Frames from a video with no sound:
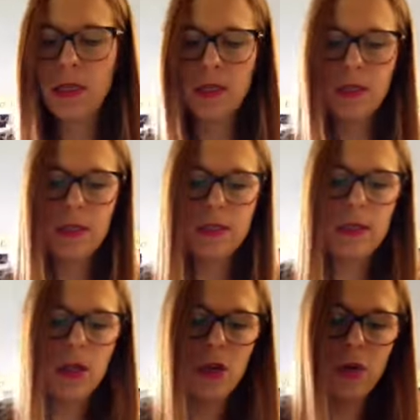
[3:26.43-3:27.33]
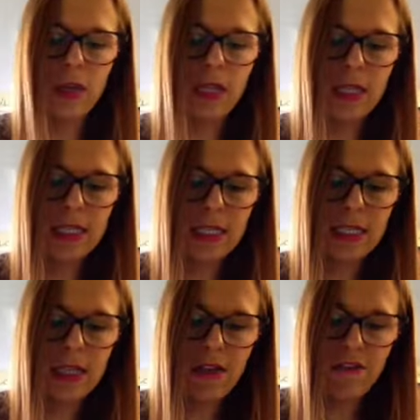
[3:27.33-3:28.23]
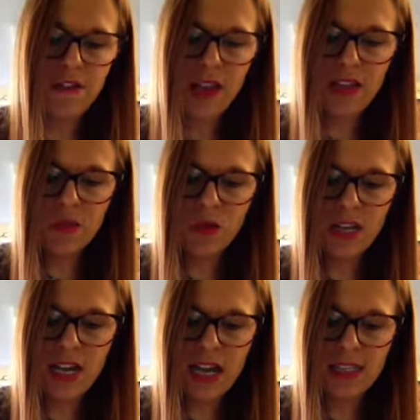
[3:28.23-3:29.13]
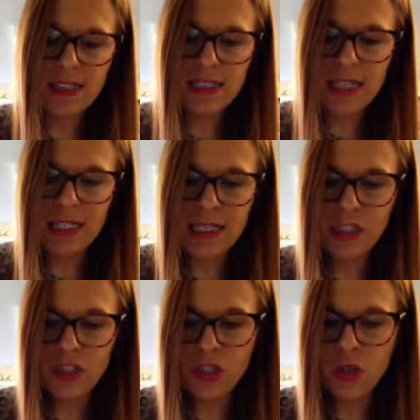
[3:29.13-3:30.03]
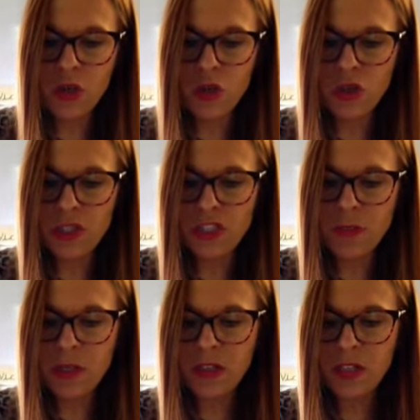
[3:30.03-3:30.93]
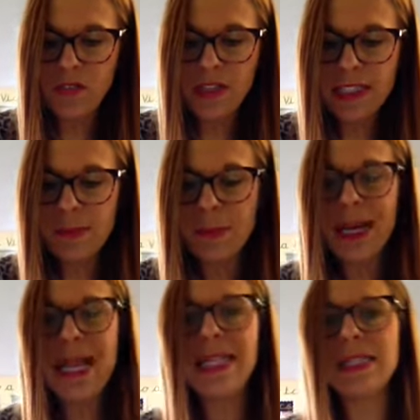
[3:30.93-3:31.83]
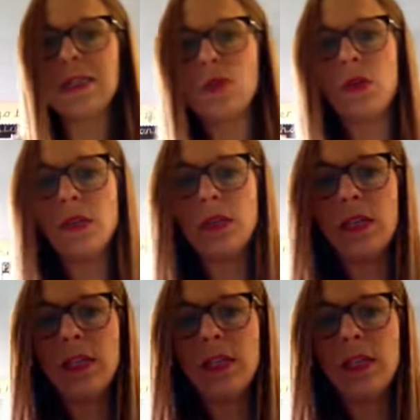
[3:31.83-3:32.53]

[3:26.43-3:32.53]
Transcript: So this is our first one, nice and easy. You should all know this. You might not even need to blend this one.